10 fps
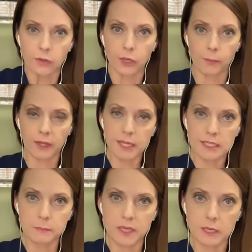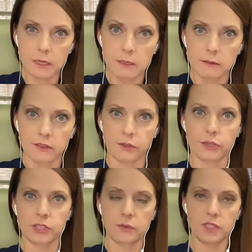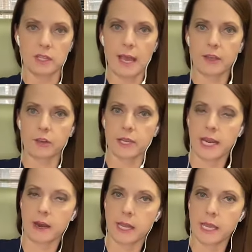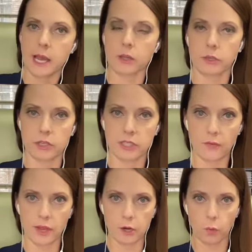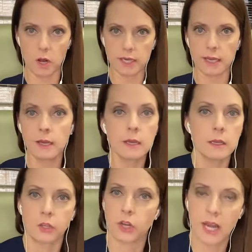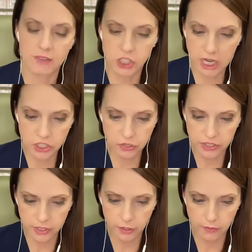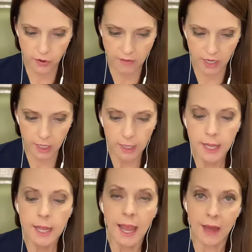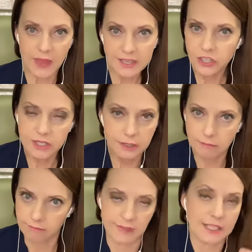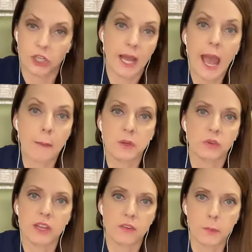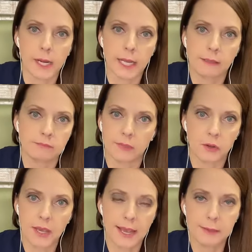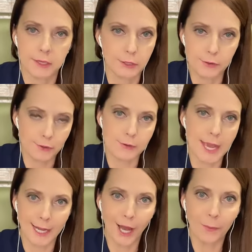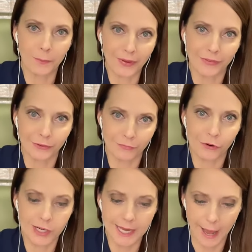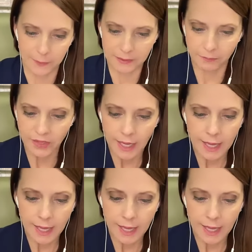Your belly gets bigger. You're shifting how you're carrying yourself, how you're walking. You're going to have a change in your center of gravity. And that's going to happen with everybody, okay? You can't help but for it to happen.